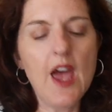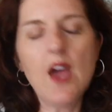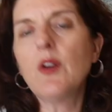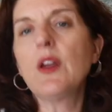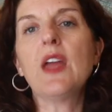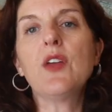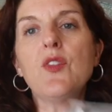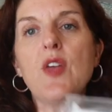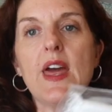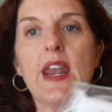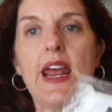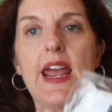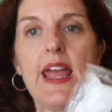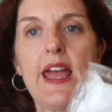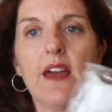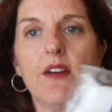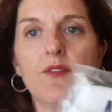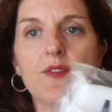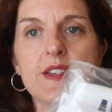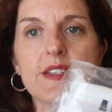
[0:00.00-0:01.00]
Okay, then I
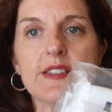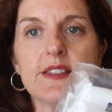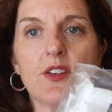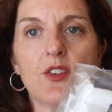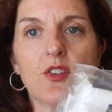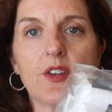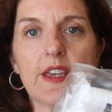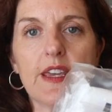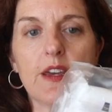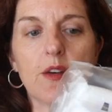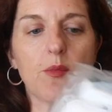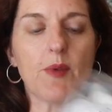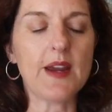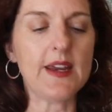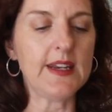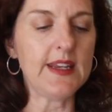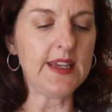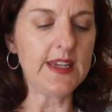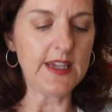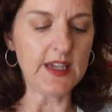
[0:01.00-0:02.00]
have this little kit
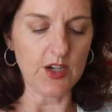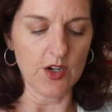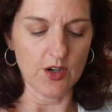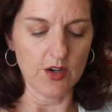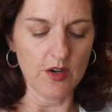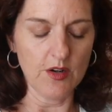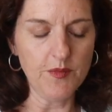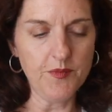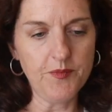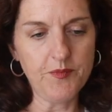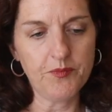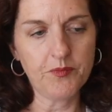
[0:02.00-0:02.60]
right here.